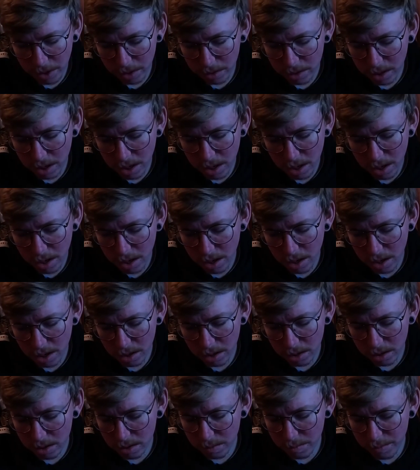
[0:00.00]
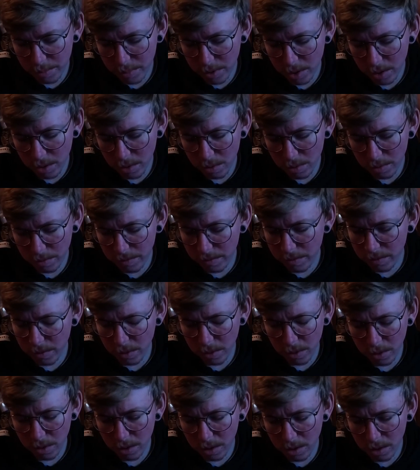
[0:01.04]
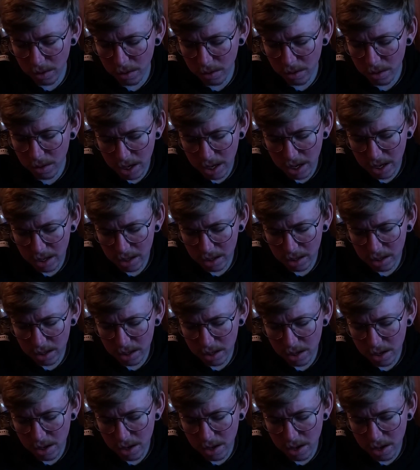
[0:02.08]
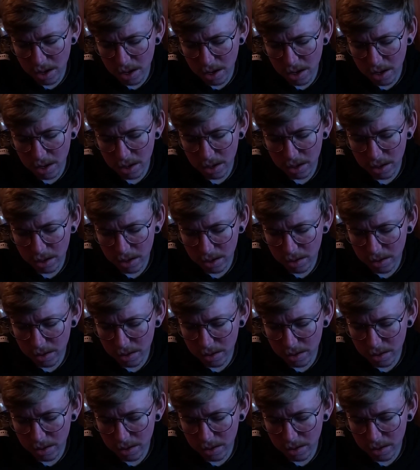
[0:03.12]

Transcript: wheel turns, beautiful. Hands turn,